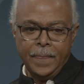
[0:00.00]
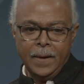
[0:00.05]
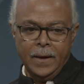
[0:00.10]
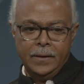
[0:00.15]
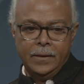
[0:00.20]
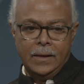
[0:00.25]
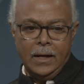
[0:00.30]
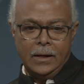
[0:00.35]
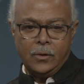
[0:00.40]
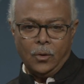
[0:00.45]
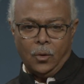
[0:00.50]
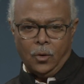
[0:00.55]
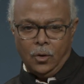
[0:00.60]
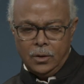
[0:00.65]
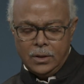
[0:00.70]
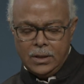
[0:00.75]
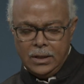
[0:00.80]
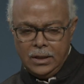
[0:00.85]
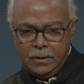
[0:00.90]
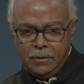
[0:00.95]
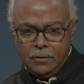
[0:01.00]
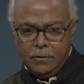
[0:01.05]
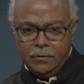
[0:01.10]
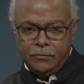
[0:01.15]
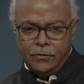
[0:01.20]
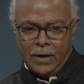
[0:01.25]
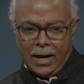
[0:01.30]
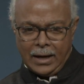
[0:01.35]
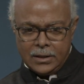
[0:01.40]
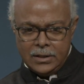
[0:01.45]
that all the
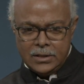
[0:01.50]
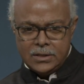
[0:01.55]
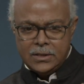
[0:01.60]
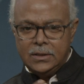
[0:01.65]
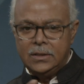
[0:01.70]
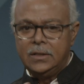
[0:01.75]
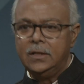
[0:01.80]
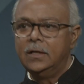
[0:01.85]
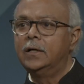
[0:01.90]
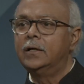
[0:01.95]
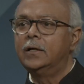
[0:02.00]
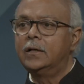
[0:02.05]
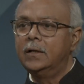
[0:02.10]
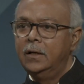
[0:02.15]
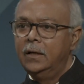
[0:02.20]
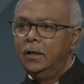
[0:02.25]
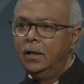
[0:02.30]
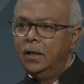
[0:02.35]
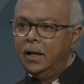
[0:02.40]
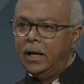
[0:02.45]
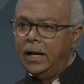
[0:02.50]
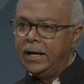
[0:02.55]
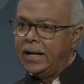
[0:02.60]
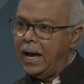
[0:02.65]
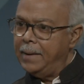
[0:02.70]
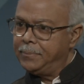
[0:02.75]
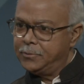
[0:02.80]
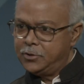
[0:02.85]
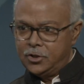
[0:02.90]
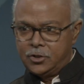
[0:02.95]
faculty here
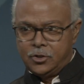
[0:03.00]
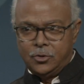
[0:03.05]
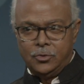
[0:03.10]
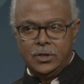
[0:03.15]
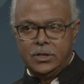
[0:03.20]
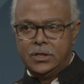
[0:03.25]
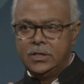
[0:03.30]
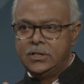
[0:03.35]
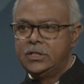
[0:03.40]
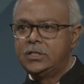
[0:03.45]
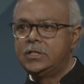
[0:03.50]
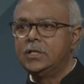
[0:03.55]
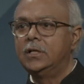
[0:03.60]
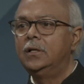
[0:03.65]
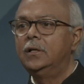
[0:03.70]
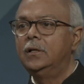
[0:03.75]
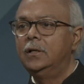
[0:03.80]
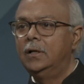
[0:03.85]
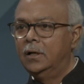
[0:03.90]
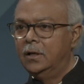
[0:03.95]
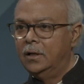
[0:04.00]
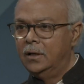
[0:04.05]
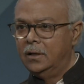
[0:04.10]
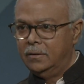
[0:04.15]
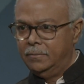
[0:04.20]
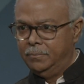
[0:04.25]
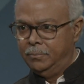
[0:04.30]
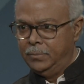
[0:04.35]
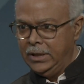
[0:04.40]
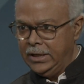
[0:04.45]
adapted to the
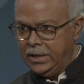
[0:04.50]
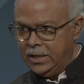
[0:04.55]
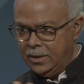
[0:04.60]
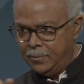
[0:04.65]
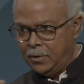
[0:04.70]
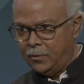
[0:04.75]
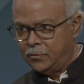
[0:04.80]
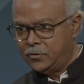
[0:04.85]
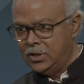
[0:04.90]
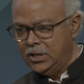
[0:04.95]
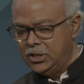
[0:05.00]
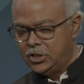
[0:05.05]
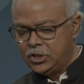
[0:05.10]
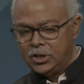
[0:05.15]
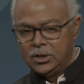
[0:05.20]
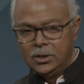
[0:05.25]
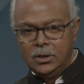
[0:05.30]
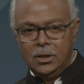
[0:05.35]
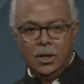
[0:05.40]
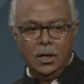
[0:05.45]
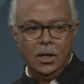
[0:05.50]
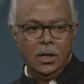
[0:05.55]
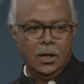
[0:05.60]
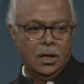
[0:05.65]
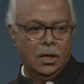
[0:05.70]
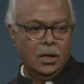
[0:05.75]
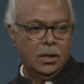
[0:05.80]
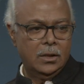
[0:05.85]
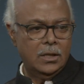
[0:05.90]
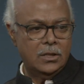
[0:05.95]
digital medium of teaching,
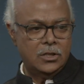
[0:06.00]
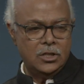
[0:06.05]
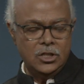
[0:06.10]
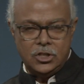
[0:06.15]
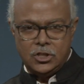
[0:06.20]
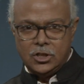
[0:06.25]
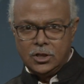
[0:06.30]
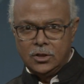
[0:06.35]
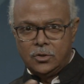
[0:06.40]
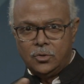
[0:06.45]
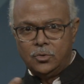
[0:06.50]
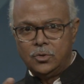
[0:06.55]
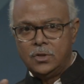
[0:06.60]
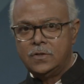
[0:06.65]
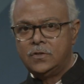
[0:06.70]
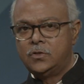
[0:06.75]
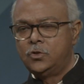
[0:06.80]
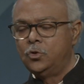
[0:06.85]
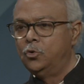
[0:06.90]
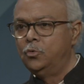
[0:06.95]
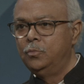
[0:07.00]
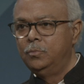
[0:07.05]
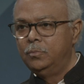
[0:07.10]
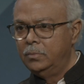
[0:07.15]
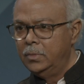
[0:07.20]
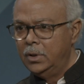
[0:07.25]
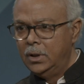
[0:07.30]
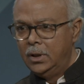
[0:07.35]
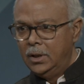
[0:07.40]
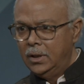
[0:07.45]
the teaching through the
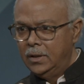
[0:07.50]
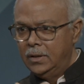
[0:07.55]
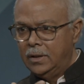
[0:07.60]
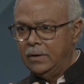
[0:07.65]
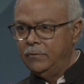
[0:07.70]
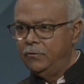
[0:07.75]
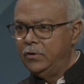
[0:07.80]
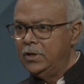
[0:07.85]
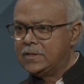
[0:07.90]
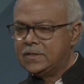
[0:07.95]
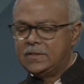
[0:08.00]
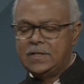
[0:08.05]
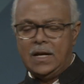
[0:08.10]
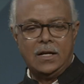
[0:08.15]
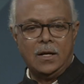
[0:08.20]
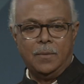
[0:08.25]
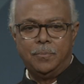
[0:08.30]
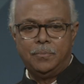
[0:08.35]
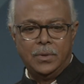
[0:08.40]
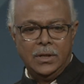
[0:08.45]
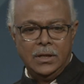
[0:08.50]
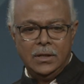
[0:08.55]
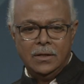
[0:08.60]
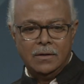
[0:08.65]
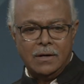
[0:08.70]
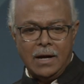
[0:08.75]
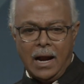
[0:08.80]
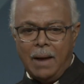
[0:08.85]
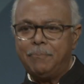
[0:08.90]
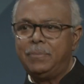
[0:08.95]
Zoom. And we set up in
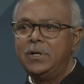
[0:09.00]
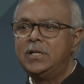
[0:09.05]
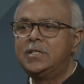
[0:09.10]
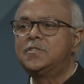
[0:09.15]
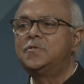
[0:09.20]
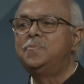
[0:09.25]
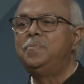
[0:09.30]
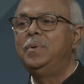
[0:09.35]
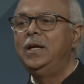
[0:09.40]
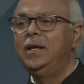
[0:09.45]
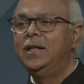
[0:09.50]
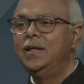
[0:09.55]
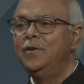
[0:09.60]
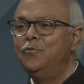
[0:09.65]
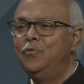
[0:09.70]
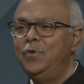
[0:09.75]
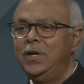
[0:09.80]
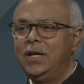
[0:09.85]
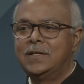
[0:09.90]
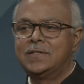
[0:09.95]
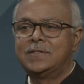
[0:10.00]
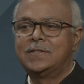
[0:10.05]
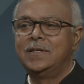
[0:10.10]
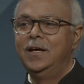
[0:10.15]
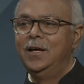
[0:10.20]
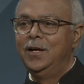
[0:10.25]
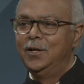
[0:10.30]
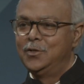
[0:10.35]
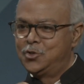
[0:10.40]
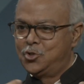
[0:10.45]
rapid speed in weeks
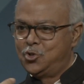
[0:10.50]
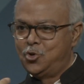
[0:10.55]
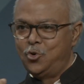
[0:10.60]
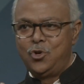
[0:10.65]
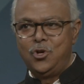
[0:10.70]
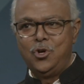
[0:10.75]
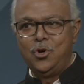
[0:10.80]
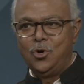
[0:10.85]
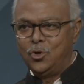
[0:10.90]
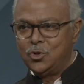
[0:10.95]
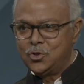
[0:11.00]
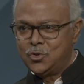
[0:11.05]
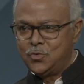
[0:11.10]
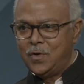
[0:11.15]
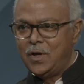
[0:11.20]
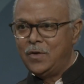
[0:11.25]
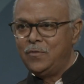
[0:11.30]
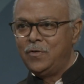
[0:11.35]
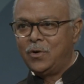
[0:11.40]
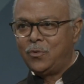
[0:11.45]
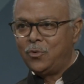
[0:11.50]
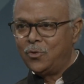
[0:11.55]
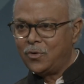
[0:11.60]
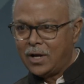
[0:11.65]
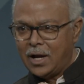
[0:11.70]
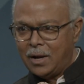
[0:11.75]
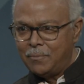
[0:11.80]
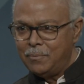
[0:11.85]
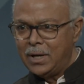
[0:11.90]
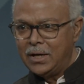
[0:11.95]
studios where we could
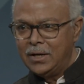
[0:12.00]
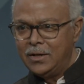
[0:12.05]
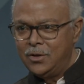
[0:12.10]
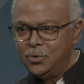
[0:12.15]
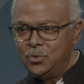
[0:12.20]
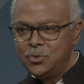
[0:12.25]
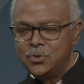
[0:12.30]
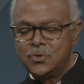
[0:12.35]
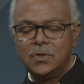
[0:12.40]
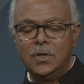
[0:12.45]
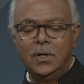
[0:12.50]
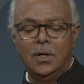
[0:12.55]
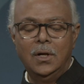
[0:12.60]
come and use